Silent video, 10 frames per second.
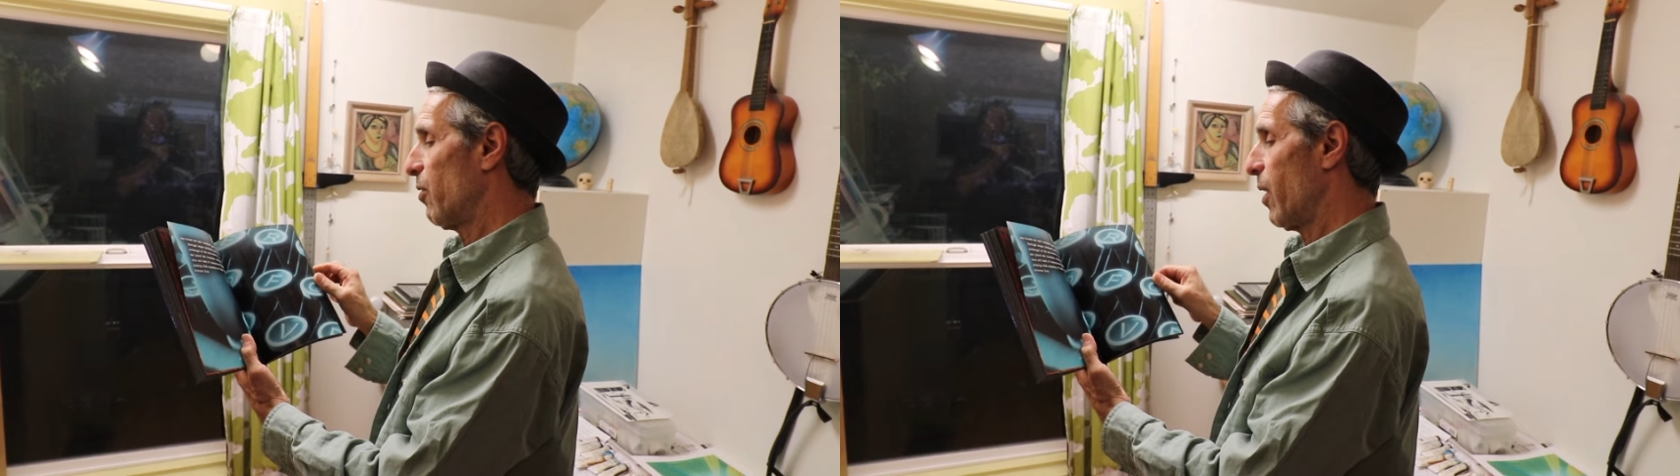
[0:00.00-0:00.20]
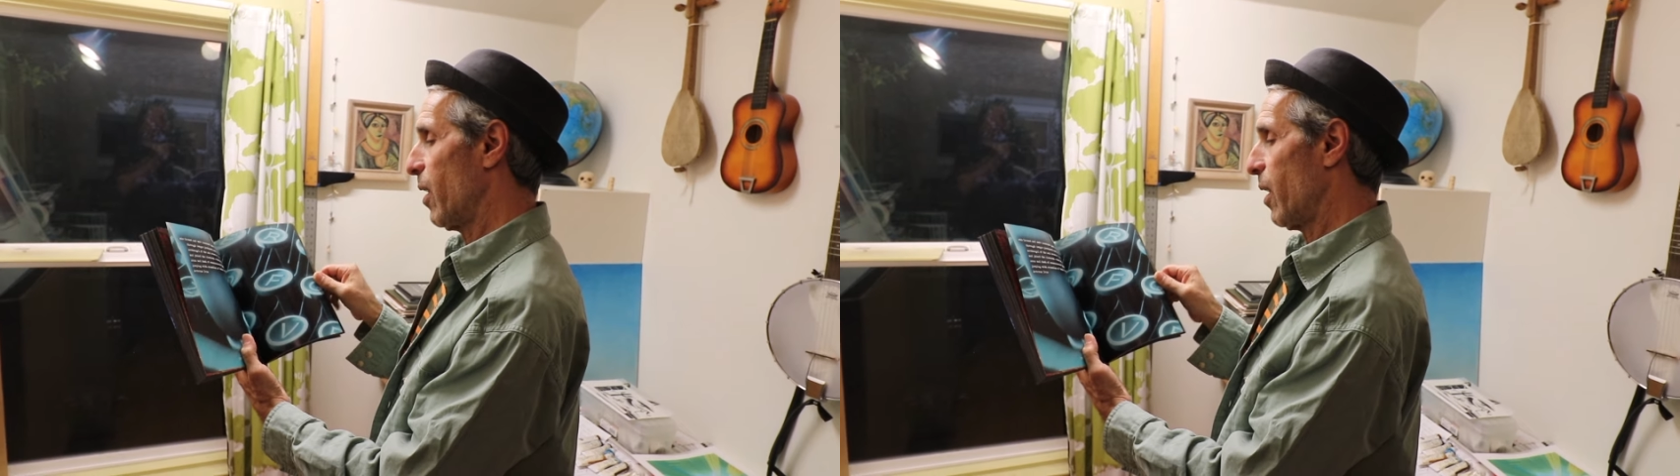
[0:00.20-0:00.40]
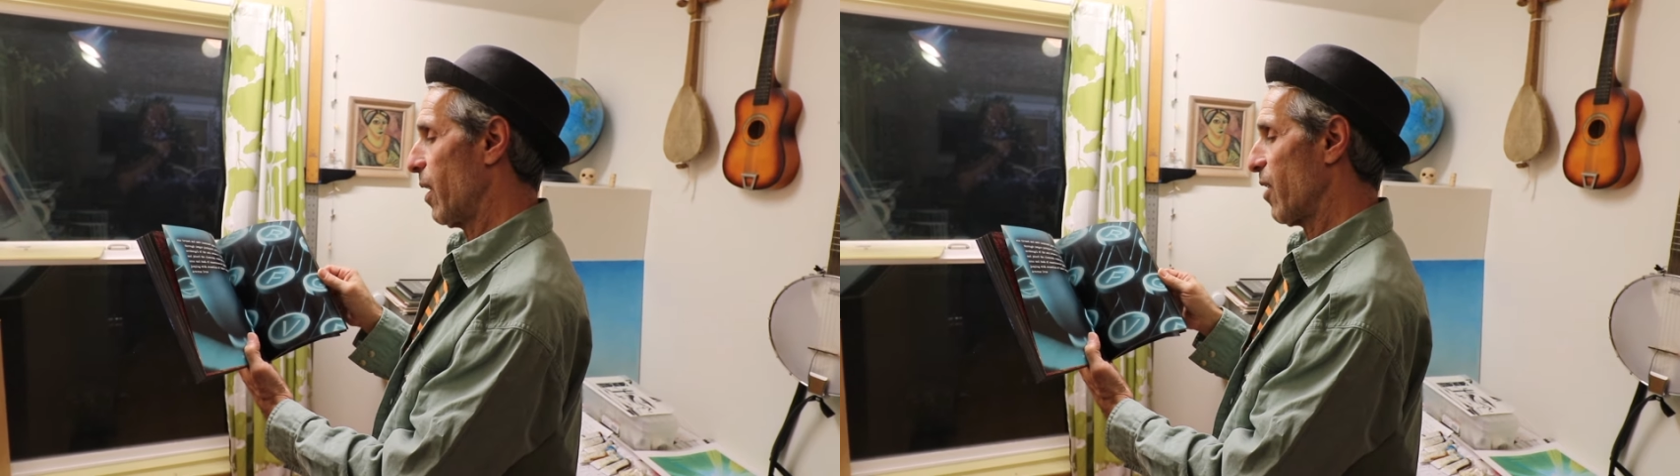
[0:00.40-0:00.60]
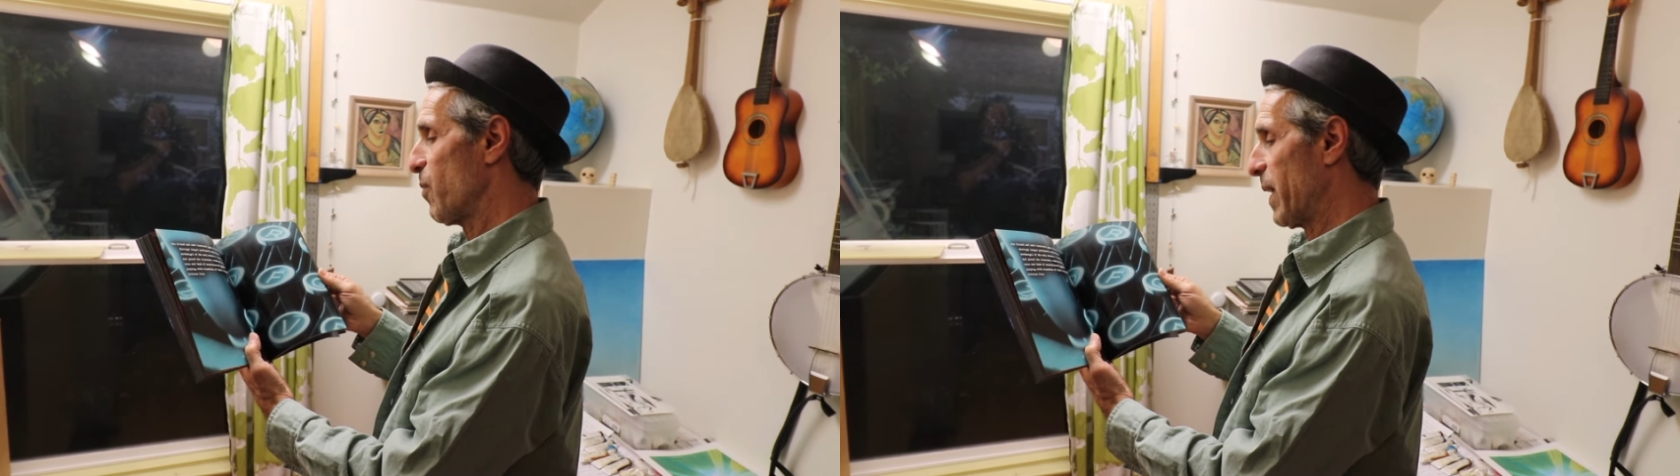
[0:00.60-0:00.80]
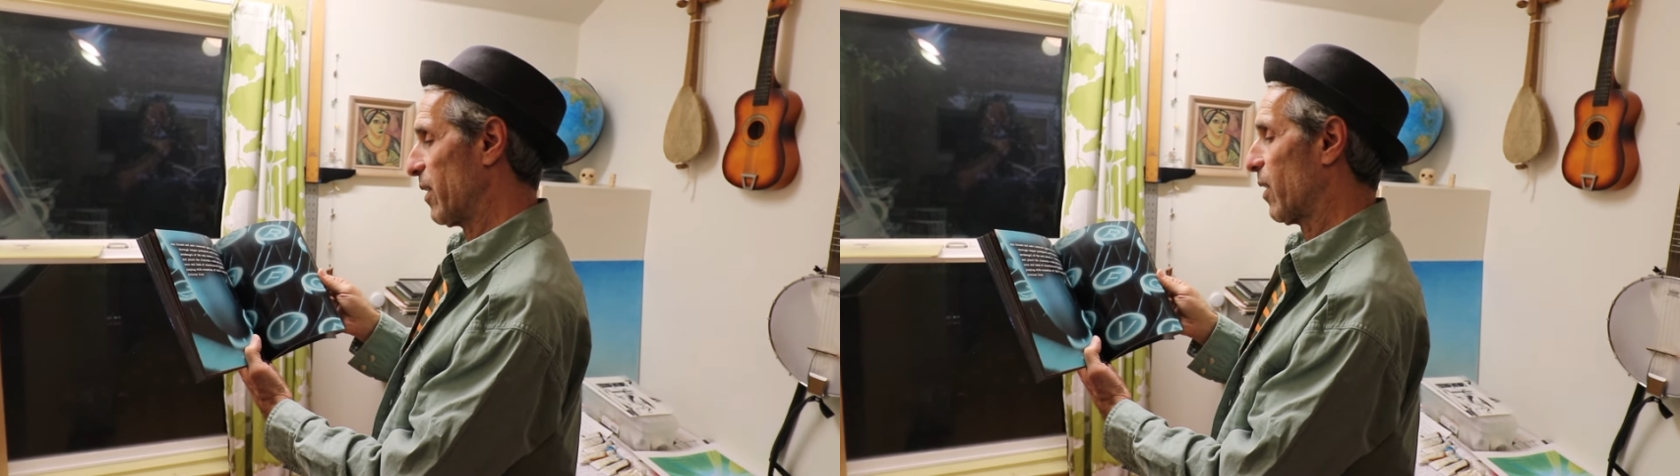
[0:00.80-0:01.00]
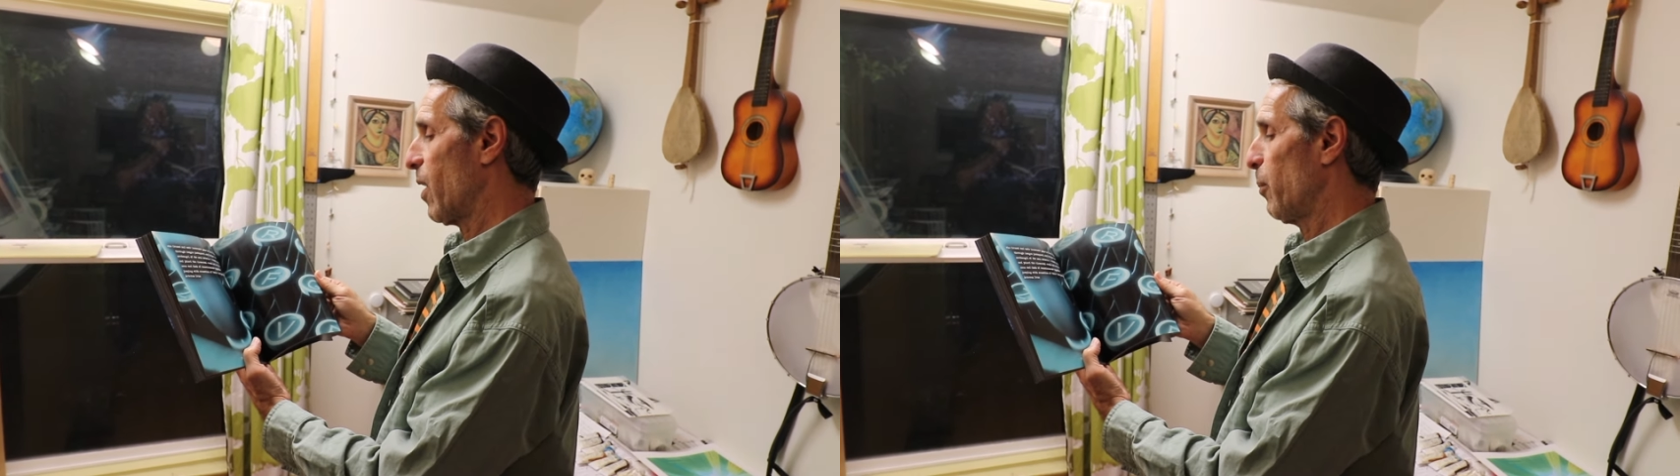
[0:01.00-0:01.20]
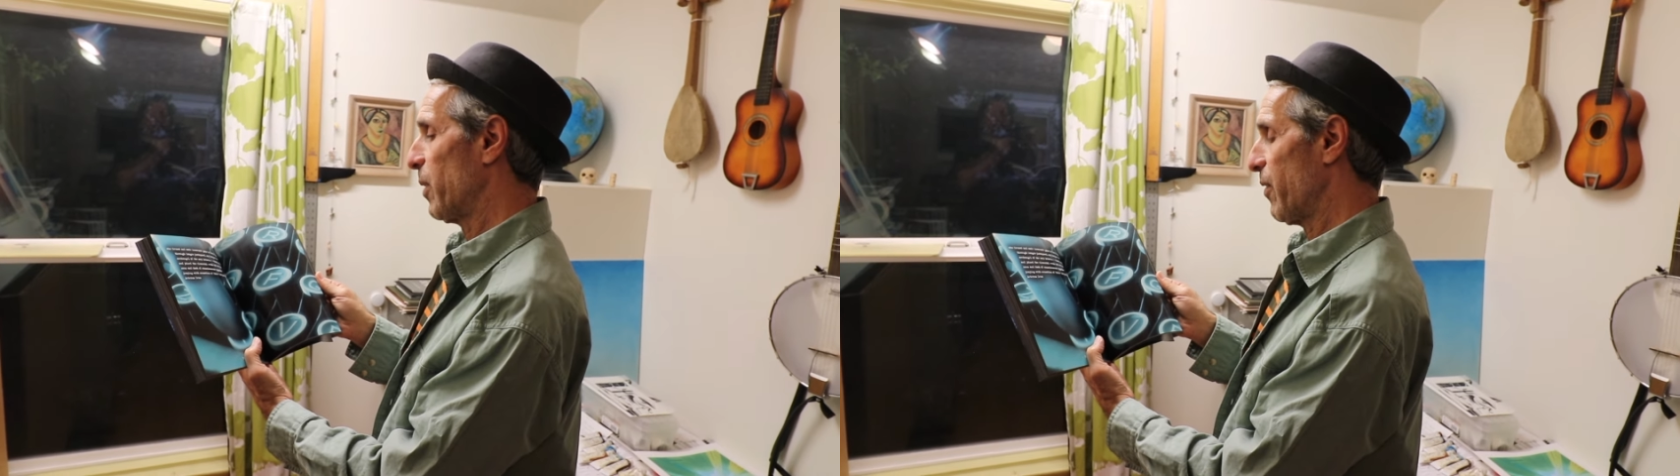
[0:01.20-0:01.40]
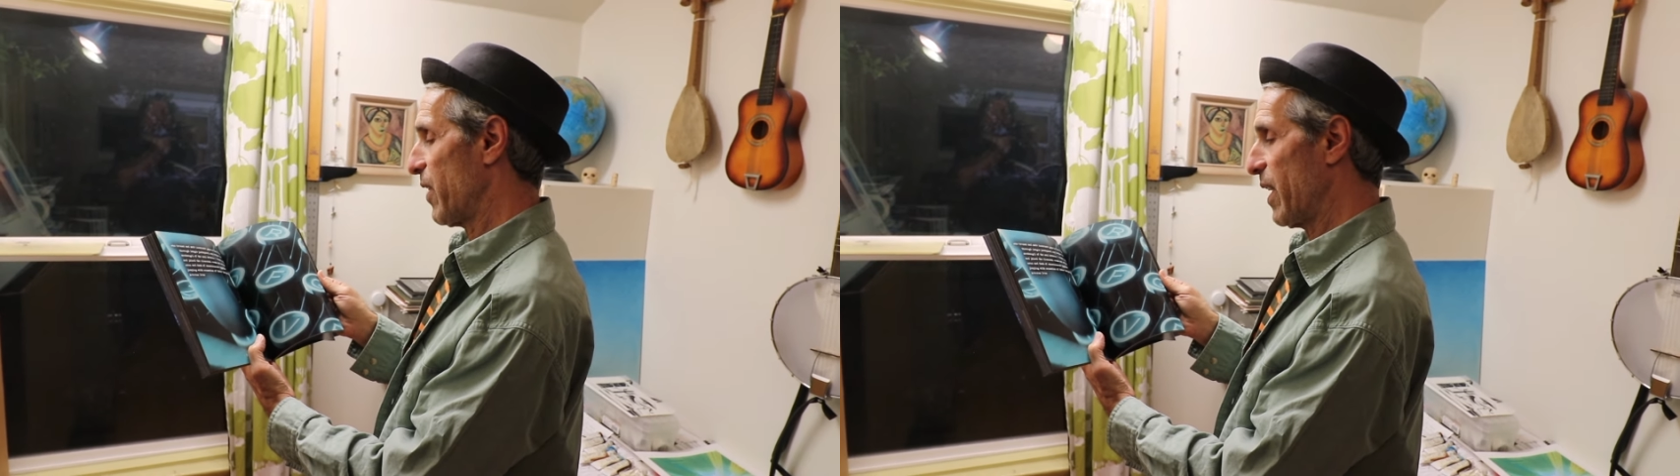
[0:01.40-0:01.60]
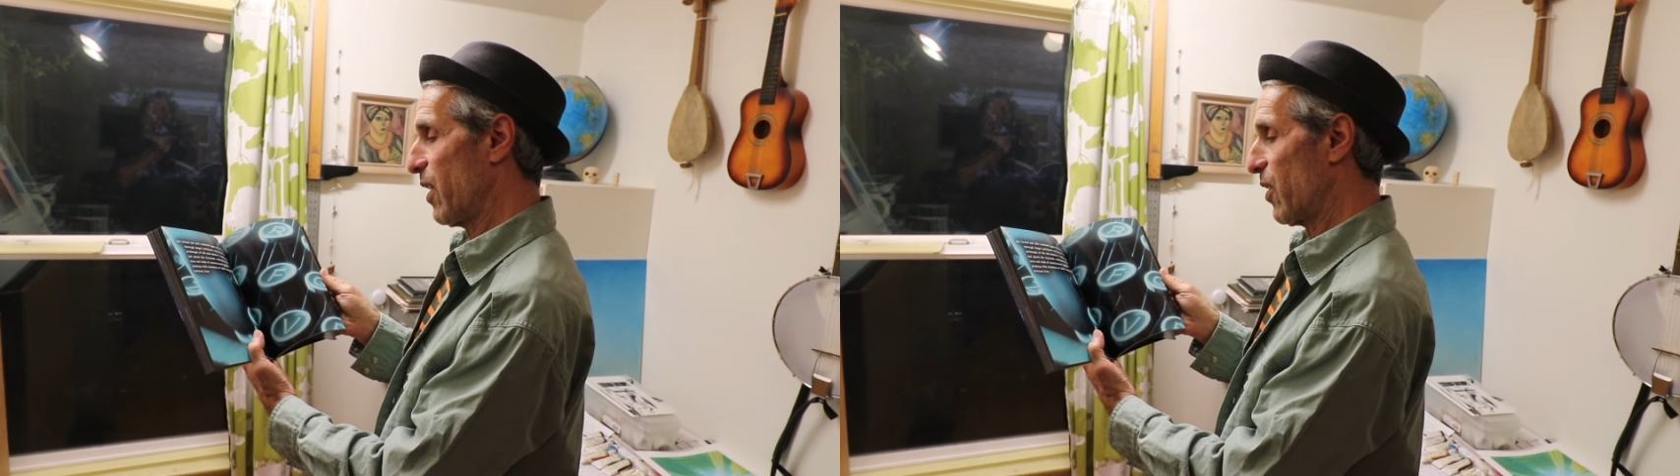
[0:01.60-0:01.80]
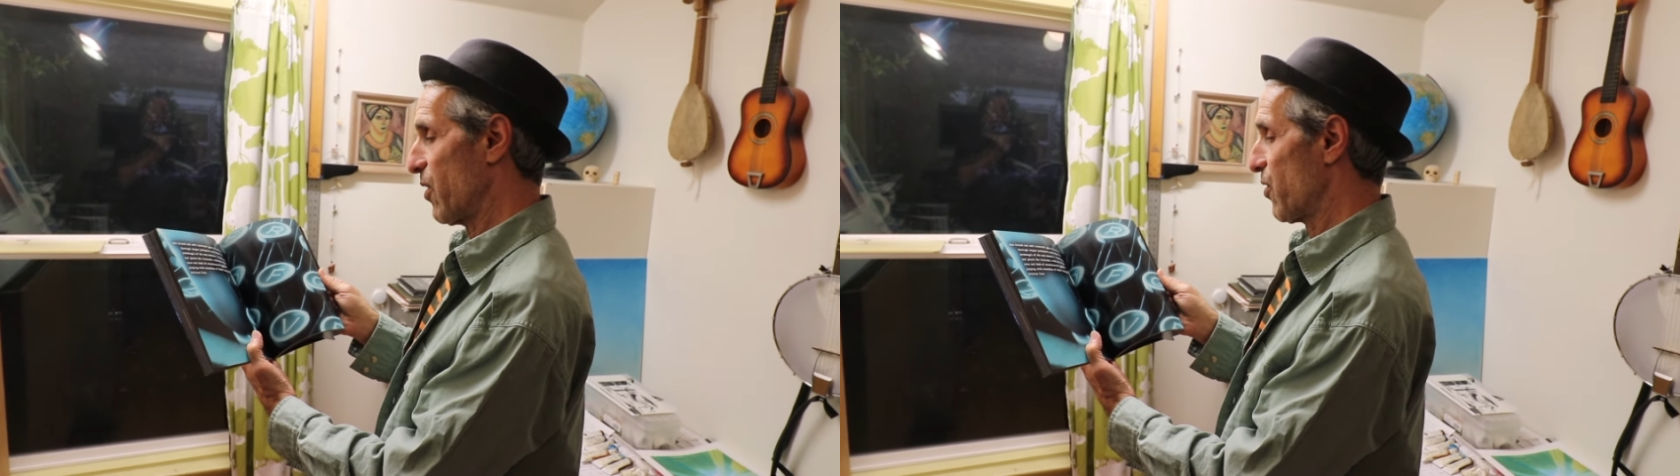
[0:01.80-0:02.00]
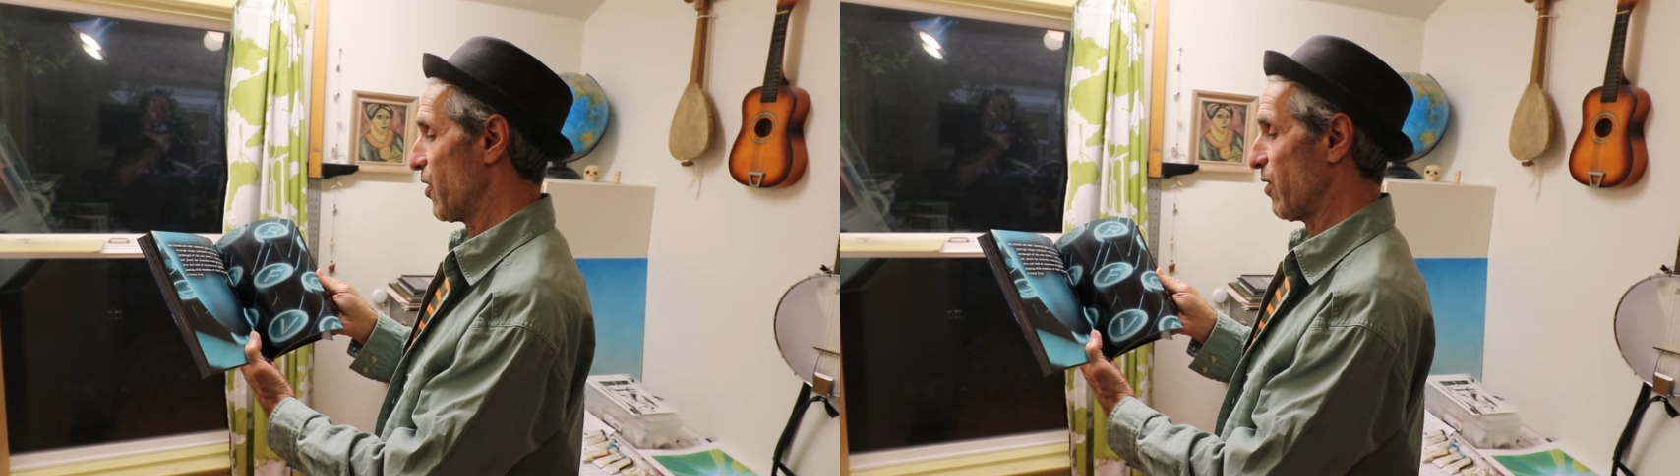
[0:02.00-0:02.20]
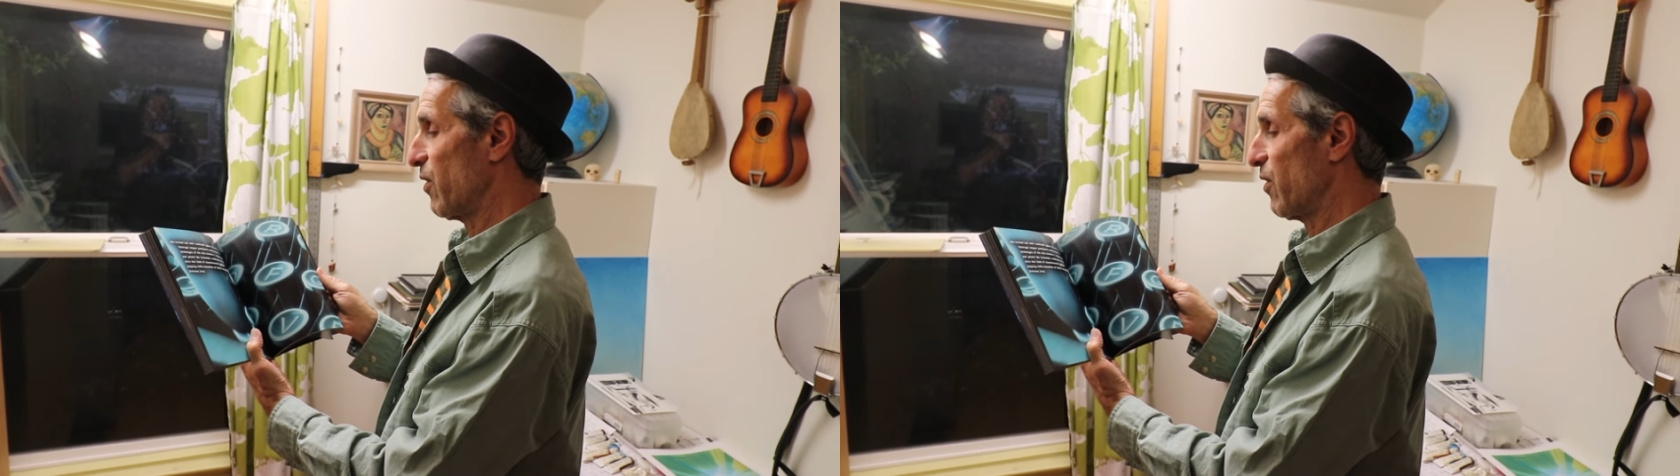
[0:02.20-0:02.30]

I spent a couple of years just